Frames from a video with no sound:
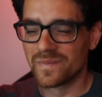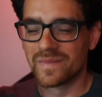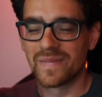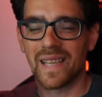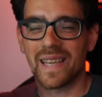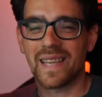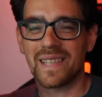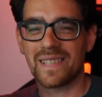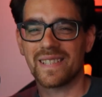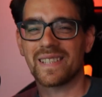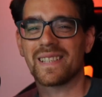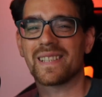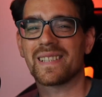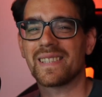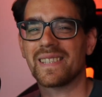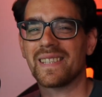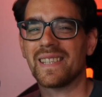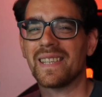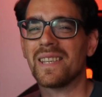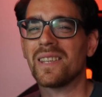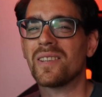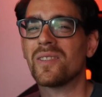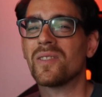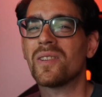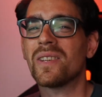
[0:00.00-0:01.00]
As you can see,
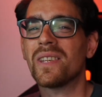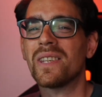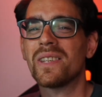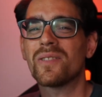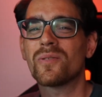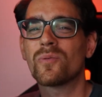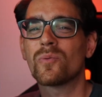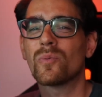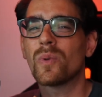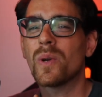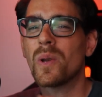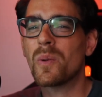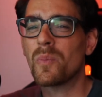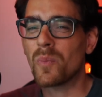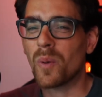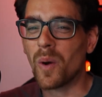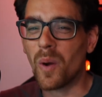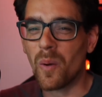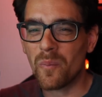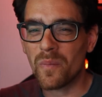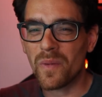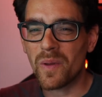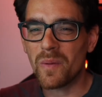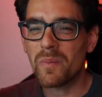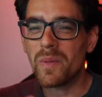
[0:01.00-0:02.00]
you need to
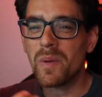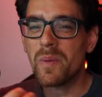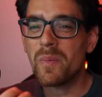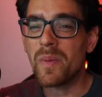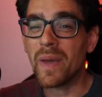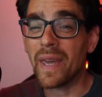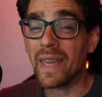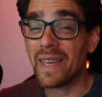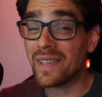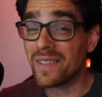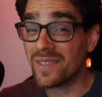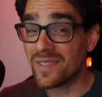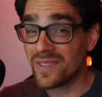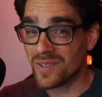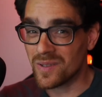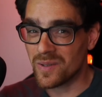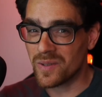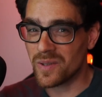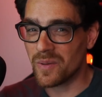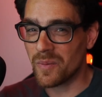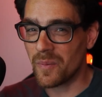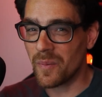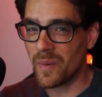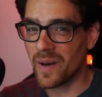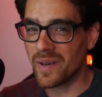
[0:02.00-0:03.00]
reprompt and be patient
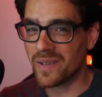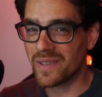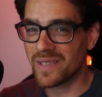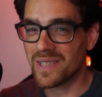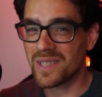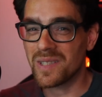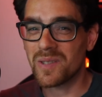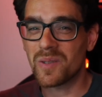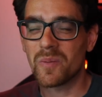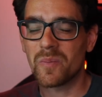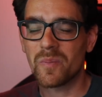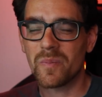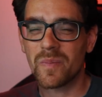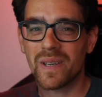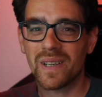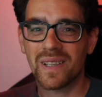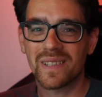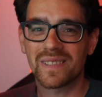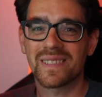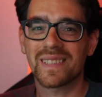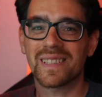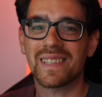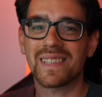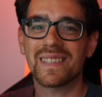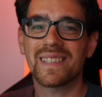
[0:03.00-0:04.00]
about it
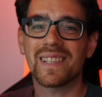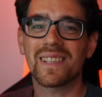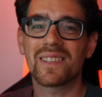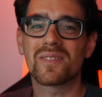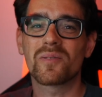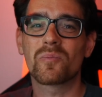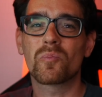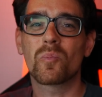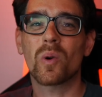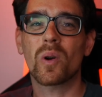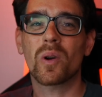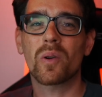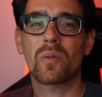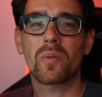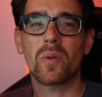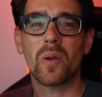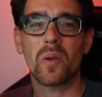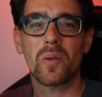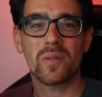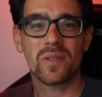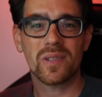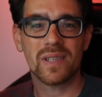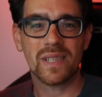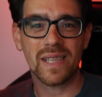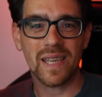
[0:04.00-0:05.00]
because it doesn't work
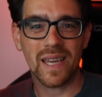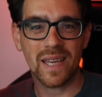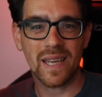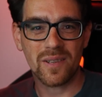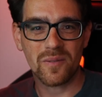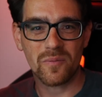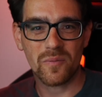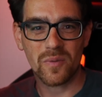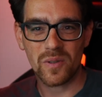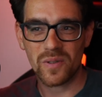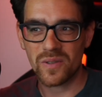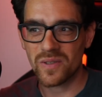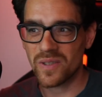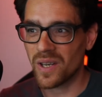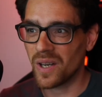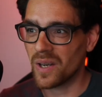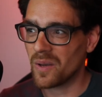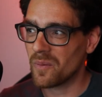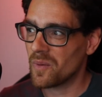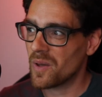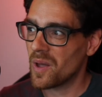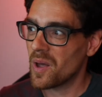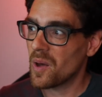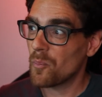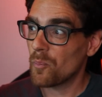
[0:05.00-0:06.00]
flawlessly at first time,
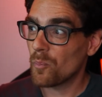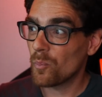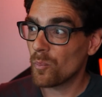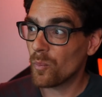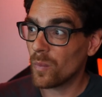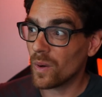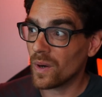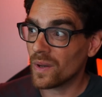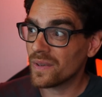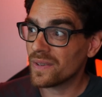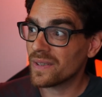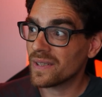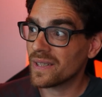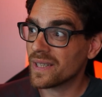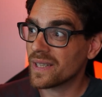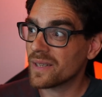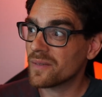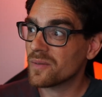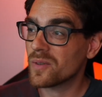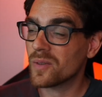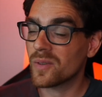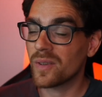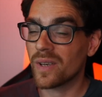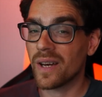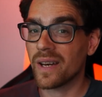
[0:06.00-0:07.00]
but it gives
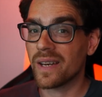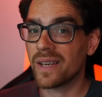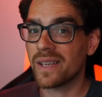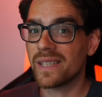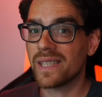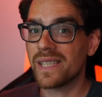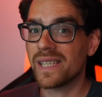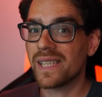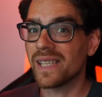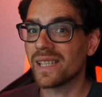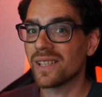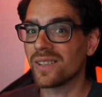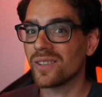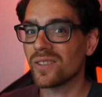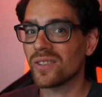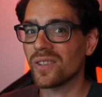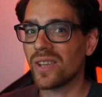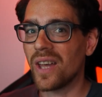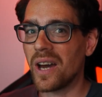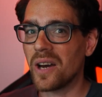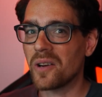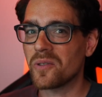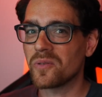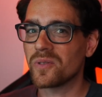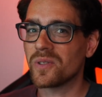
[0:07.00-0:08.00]
you an idea on
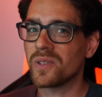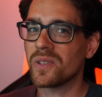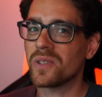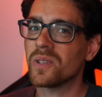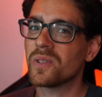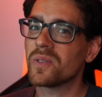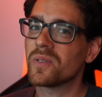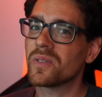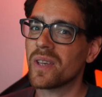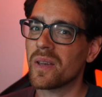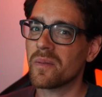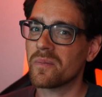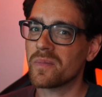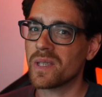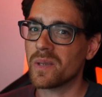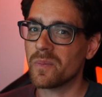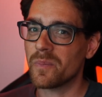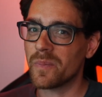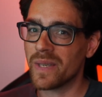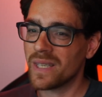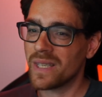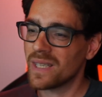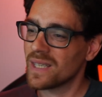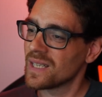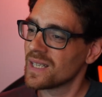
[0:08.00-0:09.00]
how to use
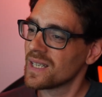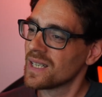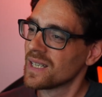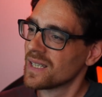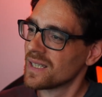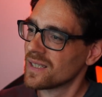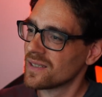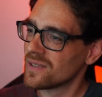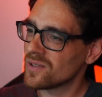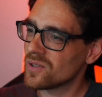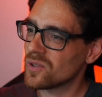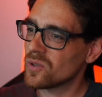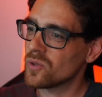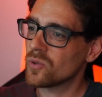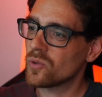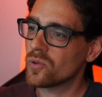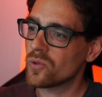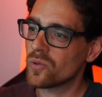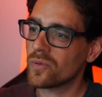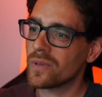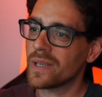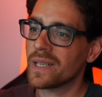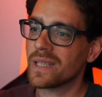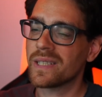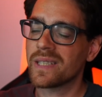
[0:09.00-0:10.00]
MCP to
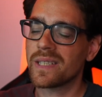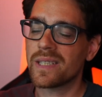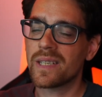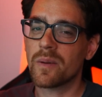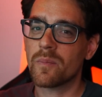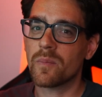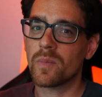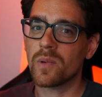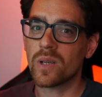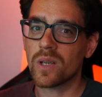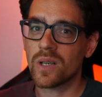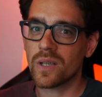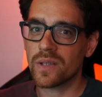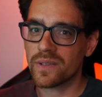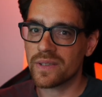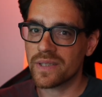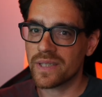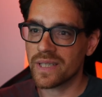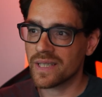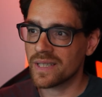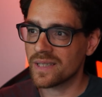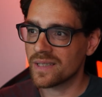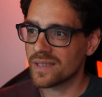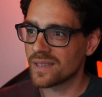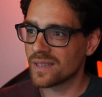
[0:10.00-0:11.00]
create demo
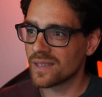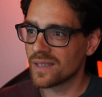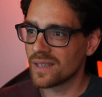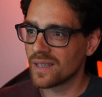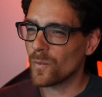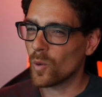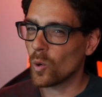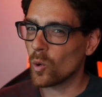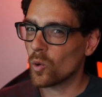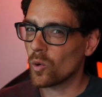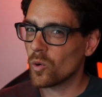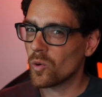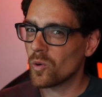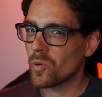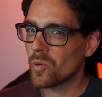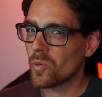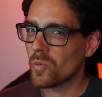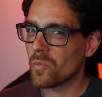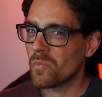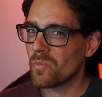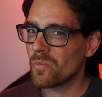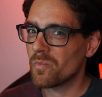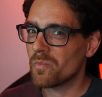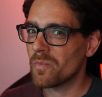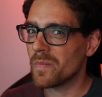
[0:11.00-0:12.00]
content or
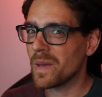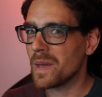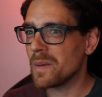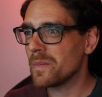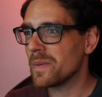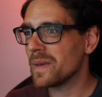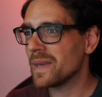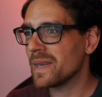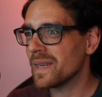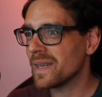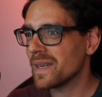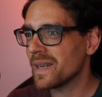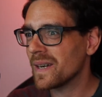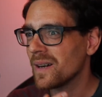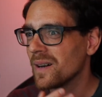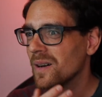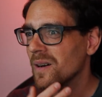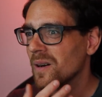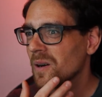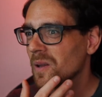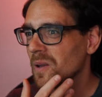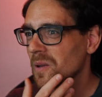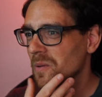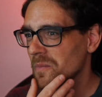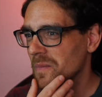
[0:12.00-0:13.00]
maybe
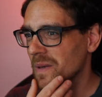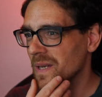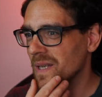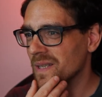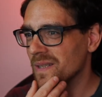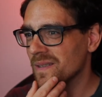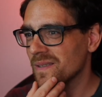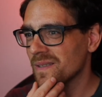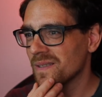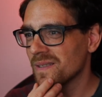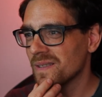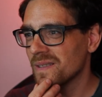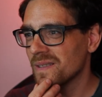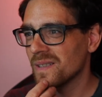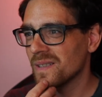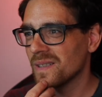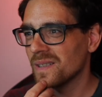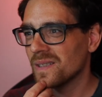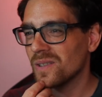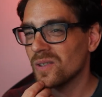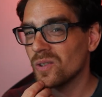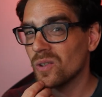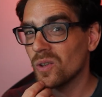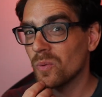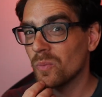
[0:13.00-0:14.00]
automate
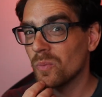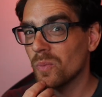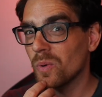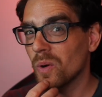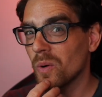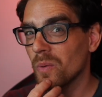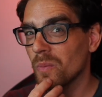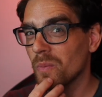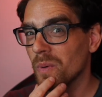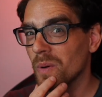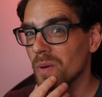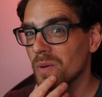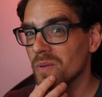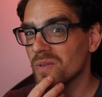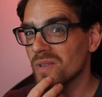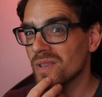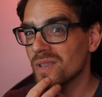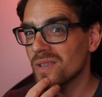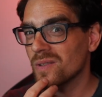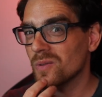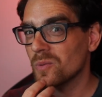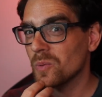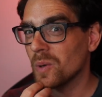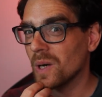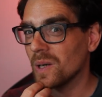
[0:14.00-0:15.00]
your blog posts
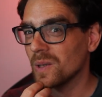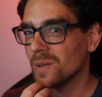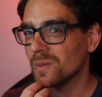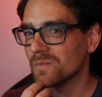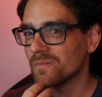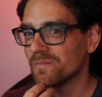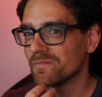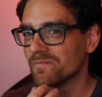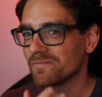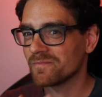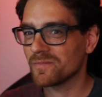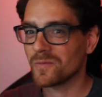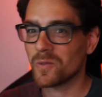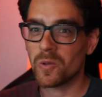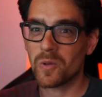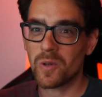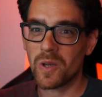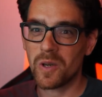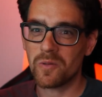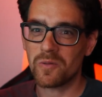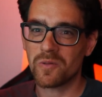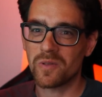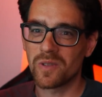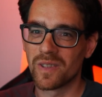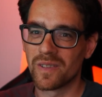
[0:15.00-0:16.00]
as well. Who
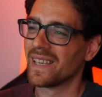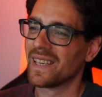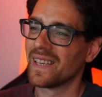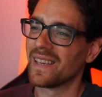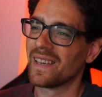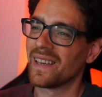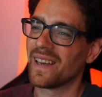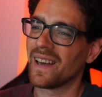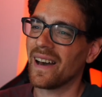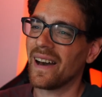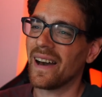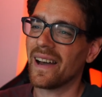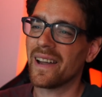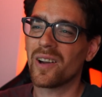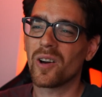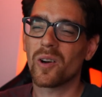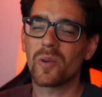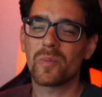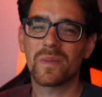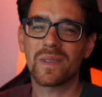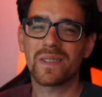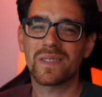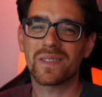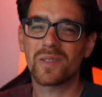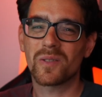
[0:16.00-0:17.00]
knows? I hope
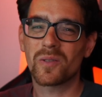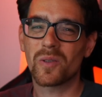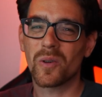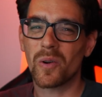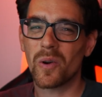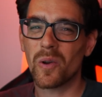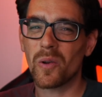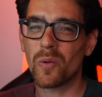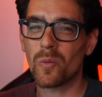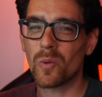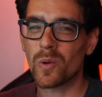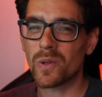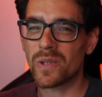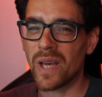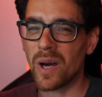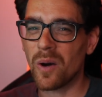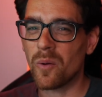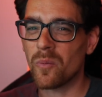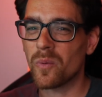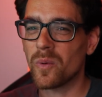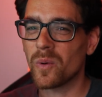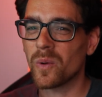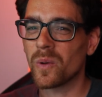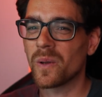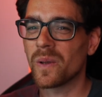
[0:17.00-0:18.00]
this tutorial was
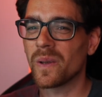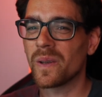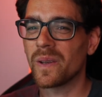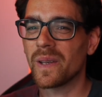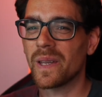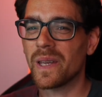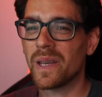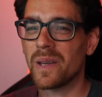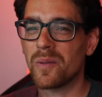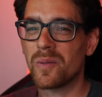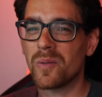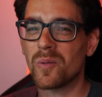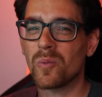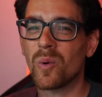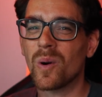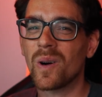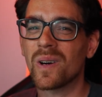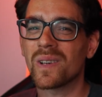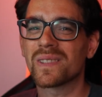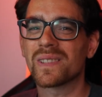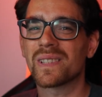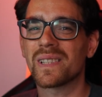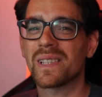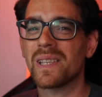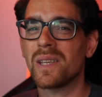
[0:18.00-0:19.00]
helpful. If it
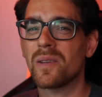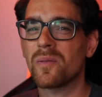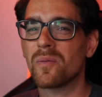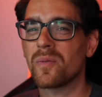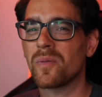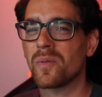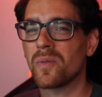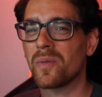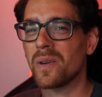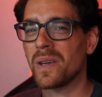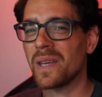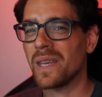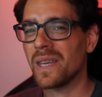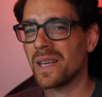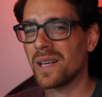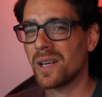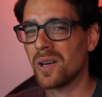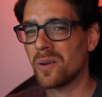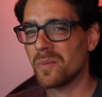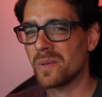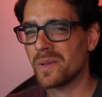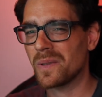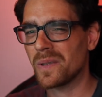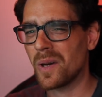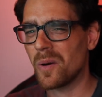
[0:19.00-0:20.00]
was, leave a
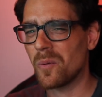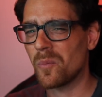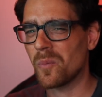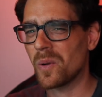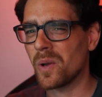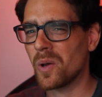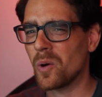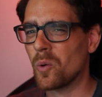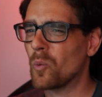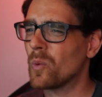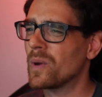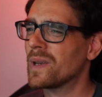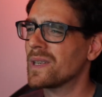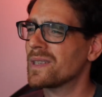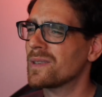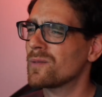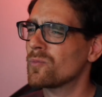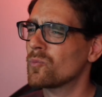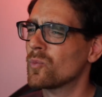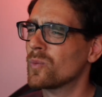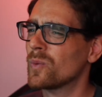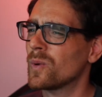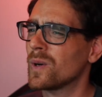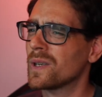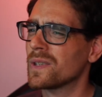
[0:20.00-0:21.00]
comment down below with
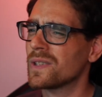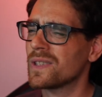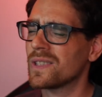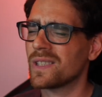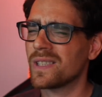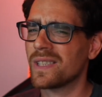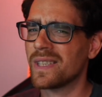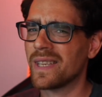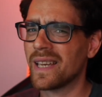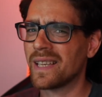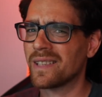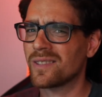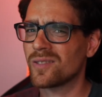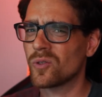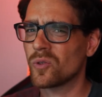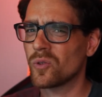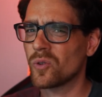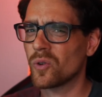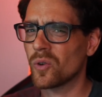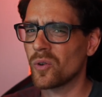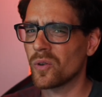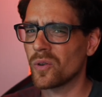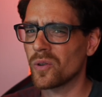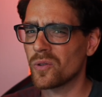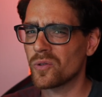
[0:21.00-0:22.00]
what the next
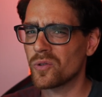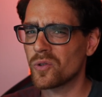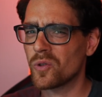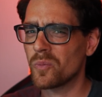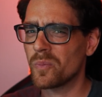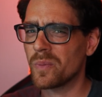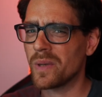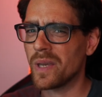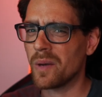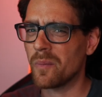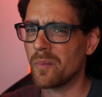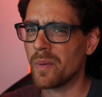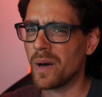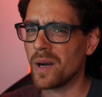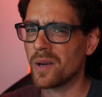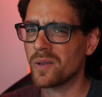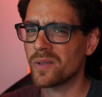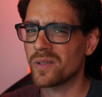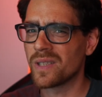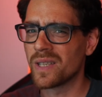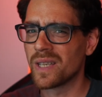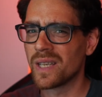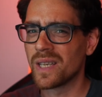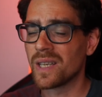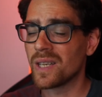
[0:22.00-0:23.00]
tutorial should be about
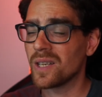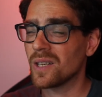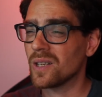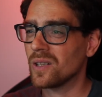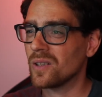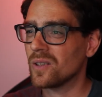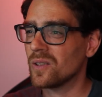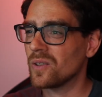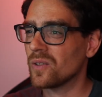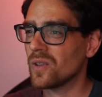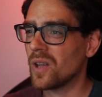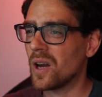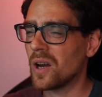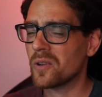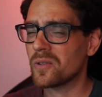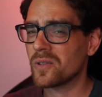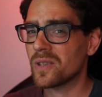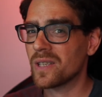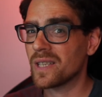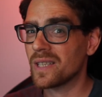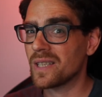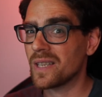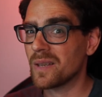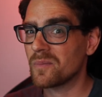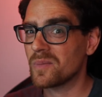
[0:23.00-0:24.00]
on
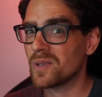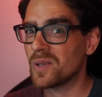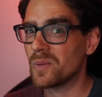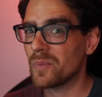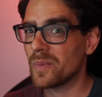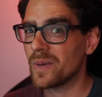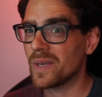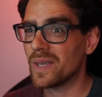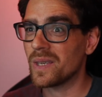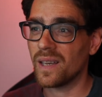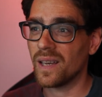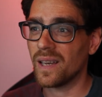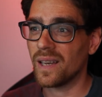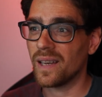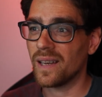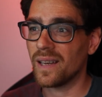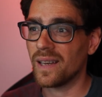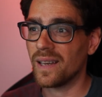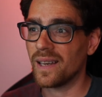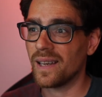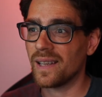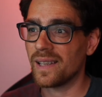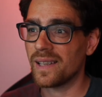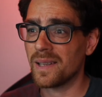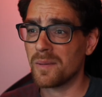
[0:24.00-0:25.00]
AutoKit MCP.
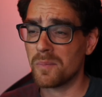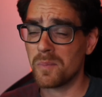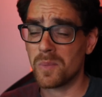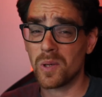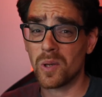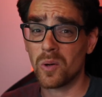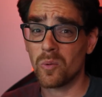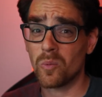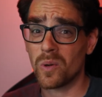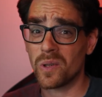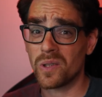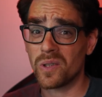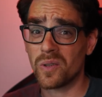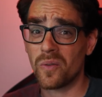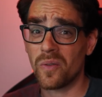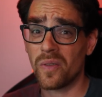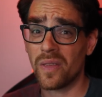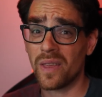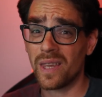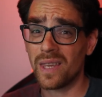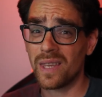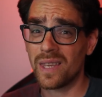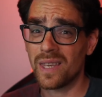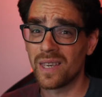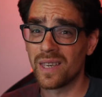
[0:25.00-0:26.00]
And let me know what you
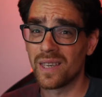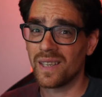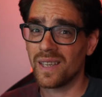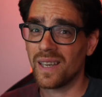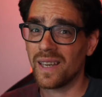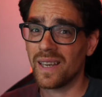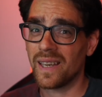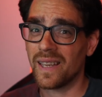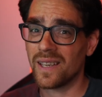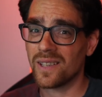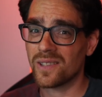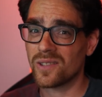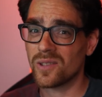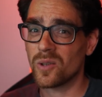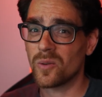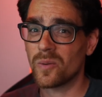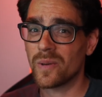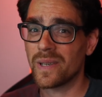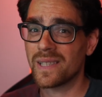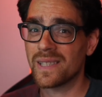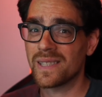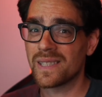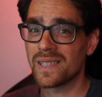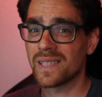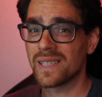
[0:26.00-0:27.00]
think. As
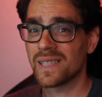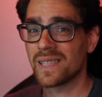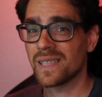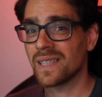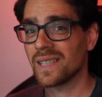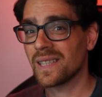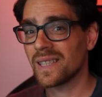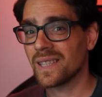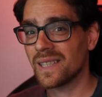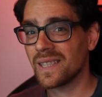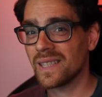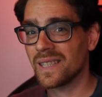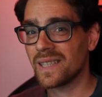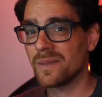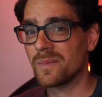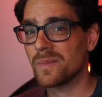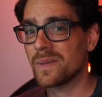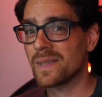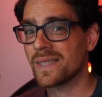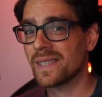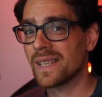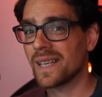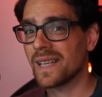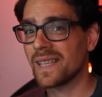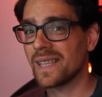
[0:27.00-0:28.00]
always, keep
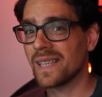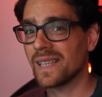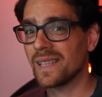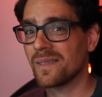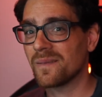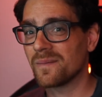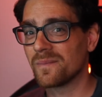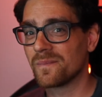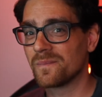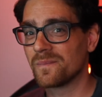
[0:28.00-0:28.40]
designing.